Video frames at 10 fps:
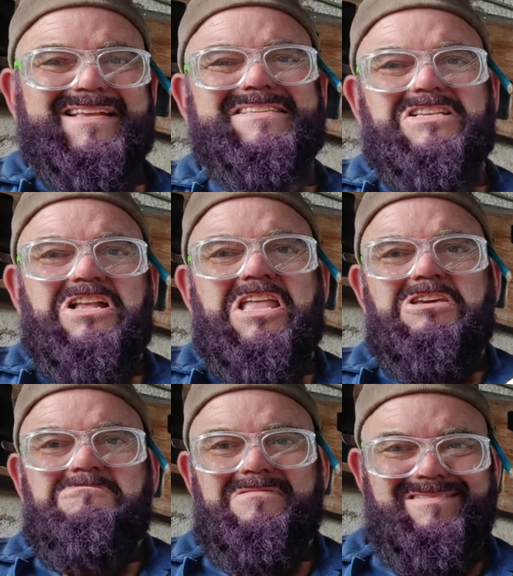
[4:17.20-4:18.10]
Mastic's
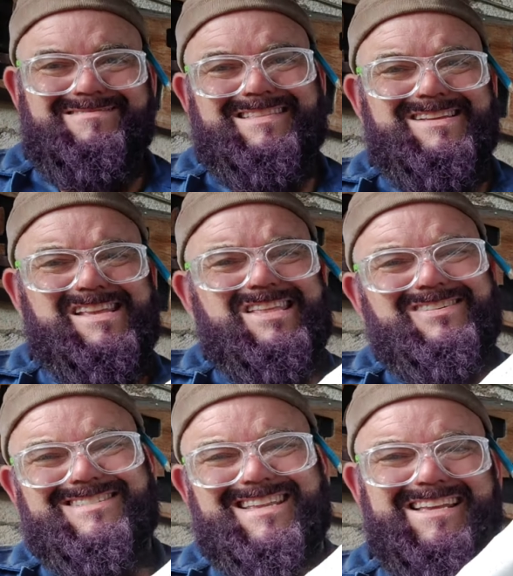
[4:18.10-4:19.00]
blue. Well, in the
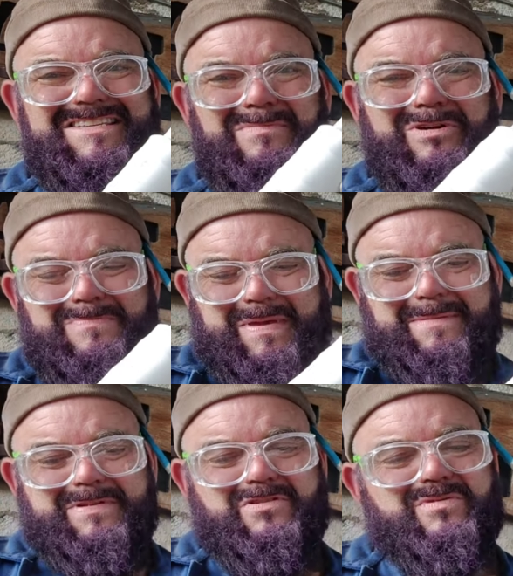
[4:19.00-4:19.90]
United States it might
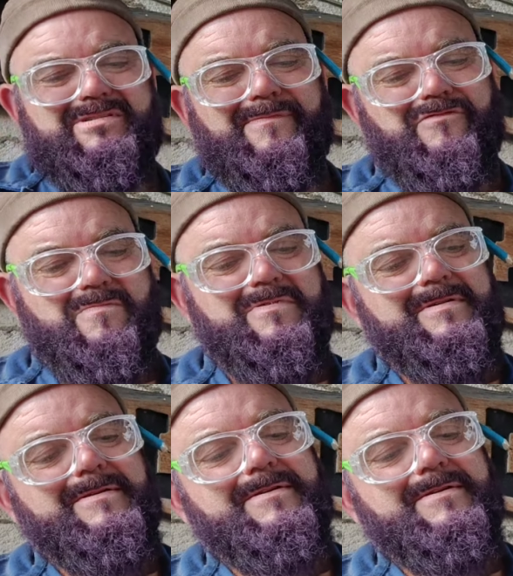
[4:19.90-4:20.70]
be, but not where I'm from.